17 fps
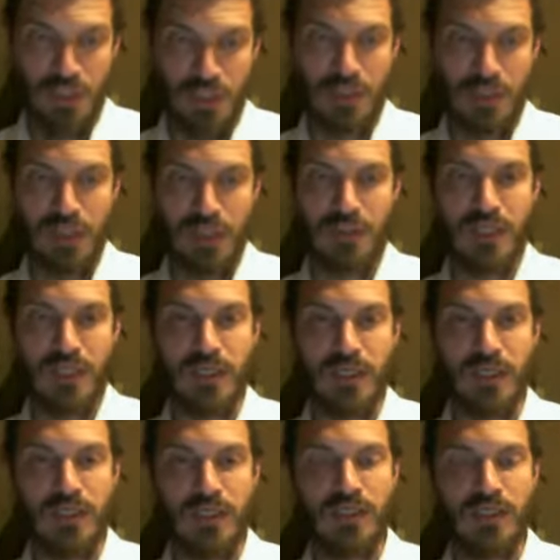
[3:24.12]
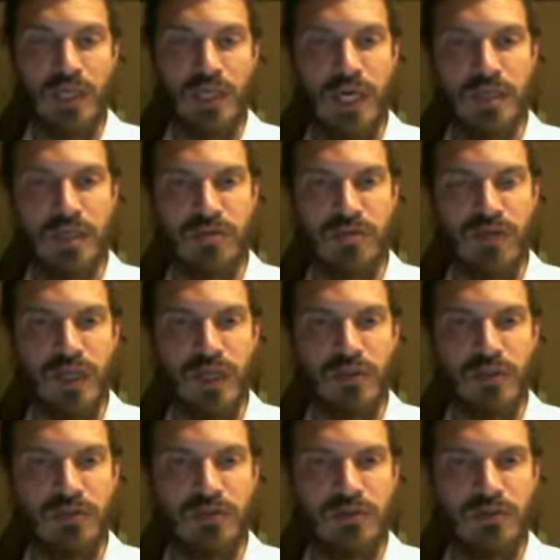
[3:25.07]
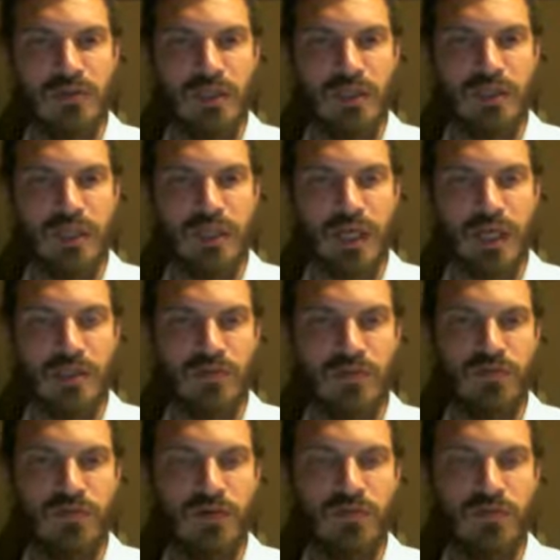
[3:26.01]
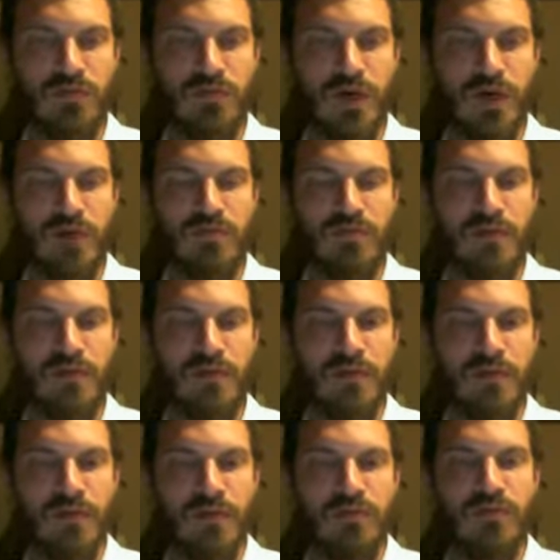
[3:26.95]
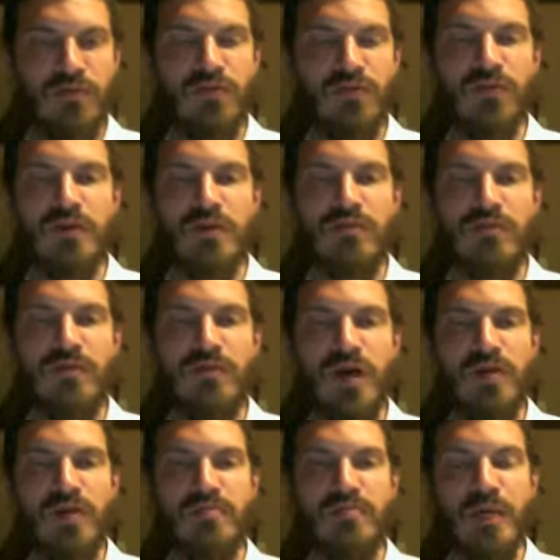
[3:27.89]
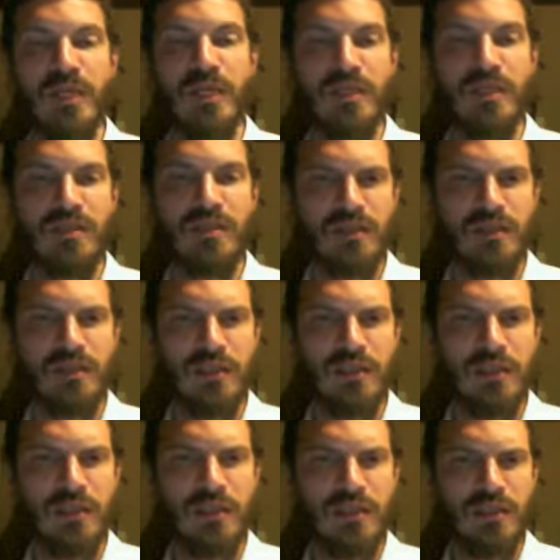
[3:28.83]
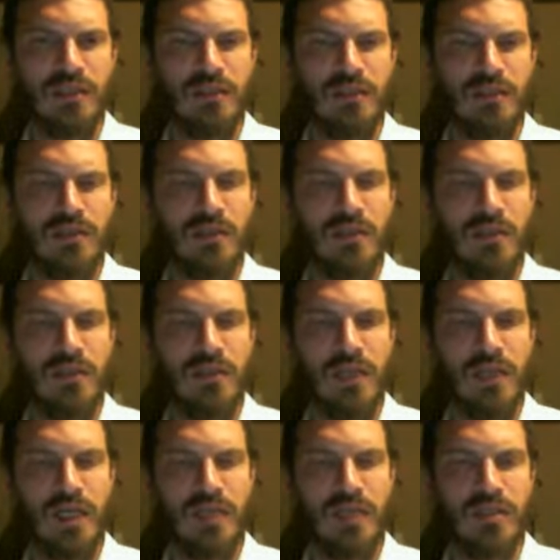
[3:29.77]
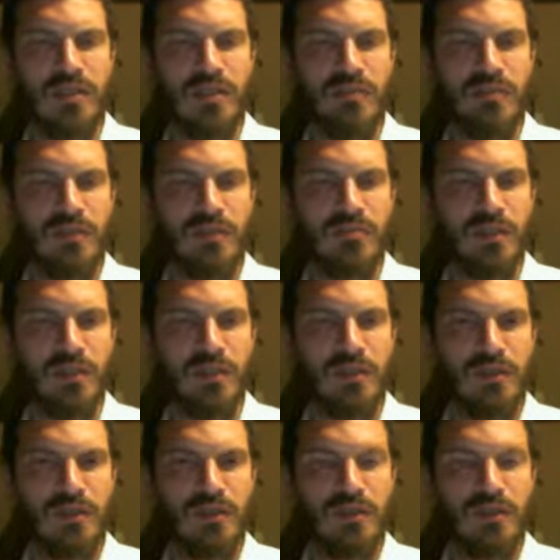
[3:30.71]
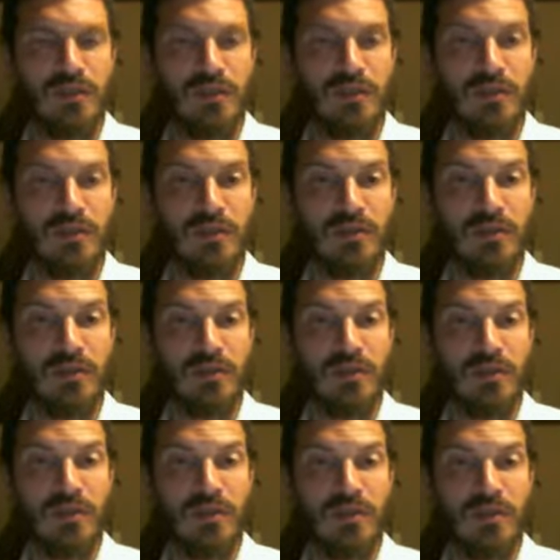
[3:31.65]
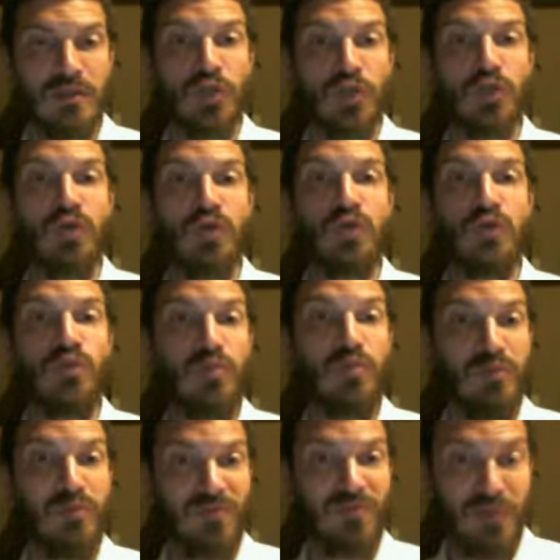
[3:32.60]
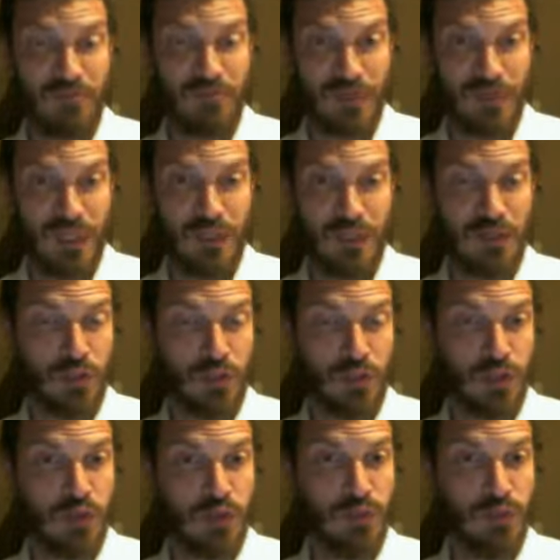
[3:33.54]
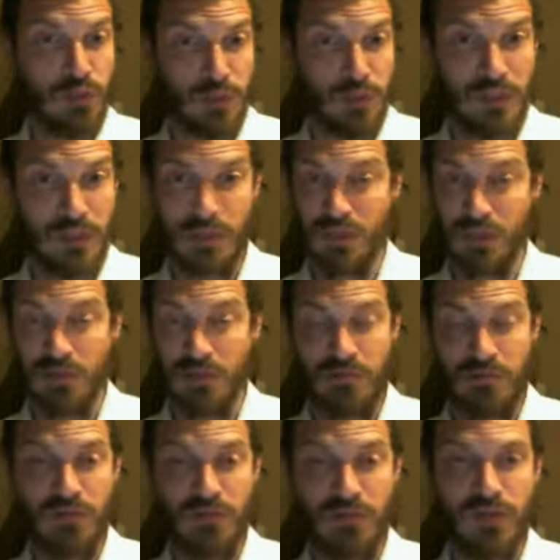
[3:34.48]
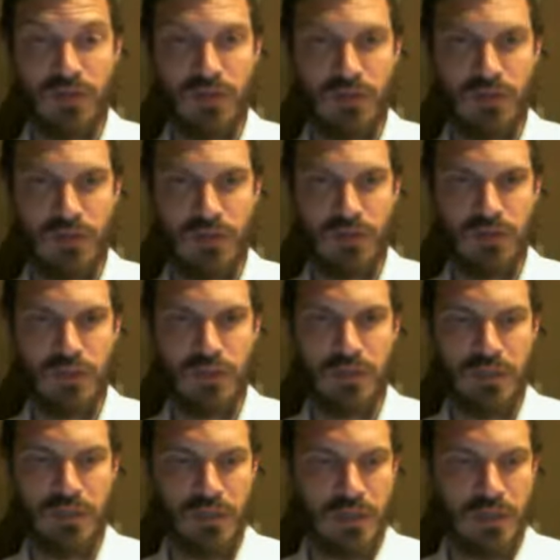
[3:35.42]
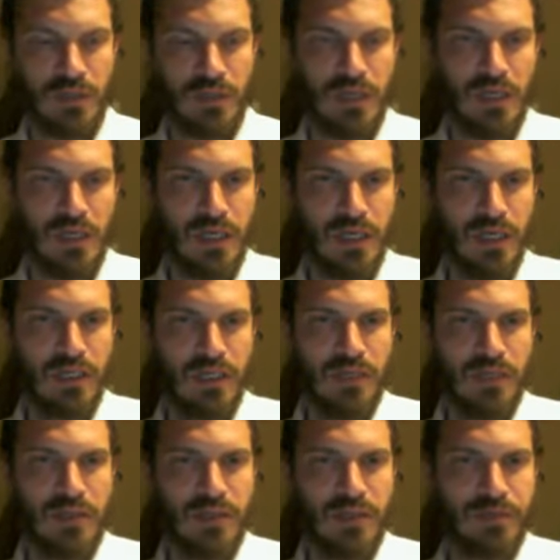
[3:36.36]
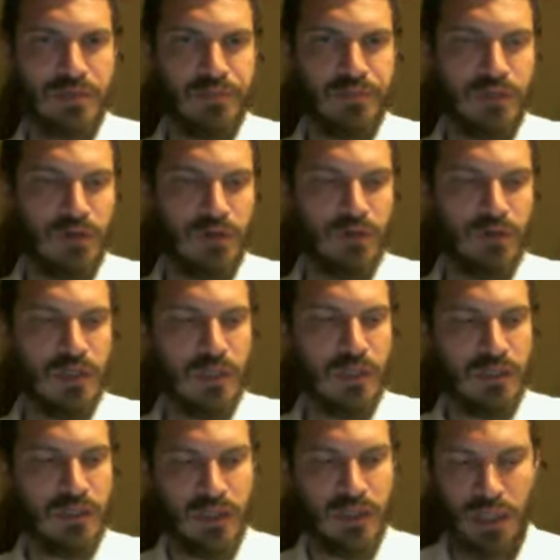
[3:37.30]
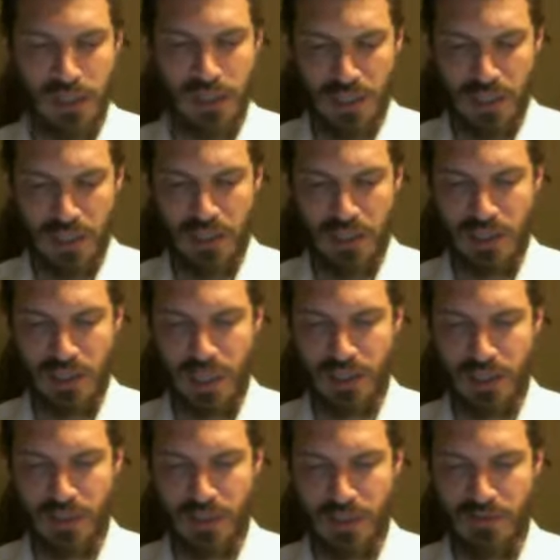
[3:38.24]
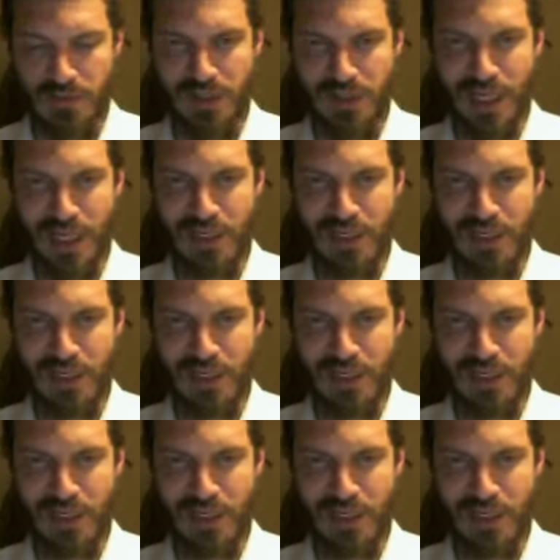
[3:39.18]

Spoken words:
let's take each x value, let's say x is 45, 45 minus 60, that is 15, cube 15, cube it, 15 cubed is, hold on a second, I need a calculator for that.